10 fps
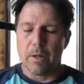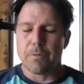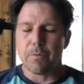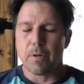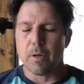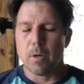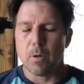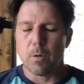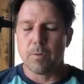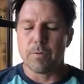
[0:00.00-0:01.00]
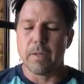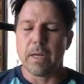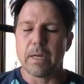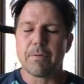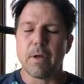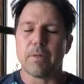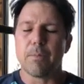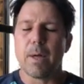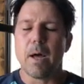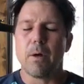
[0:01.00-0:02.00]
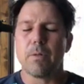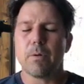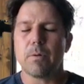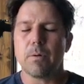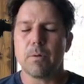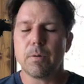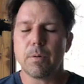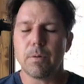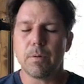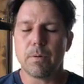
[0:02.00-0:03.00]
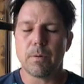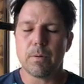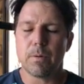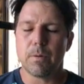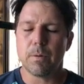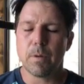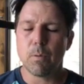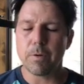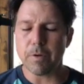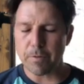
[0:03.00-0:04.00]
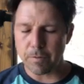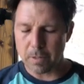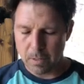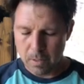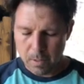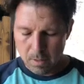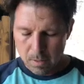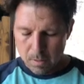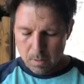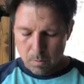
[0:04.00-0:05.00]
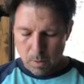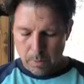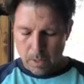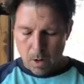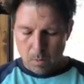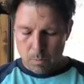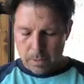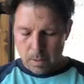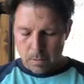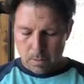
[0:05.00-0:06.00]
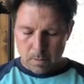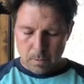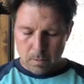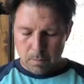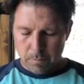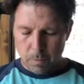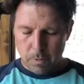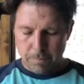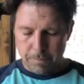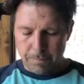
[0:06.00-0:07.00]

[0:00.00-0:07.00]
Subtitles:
through the nose and then exhale out the mouth. And we're just what we call sort of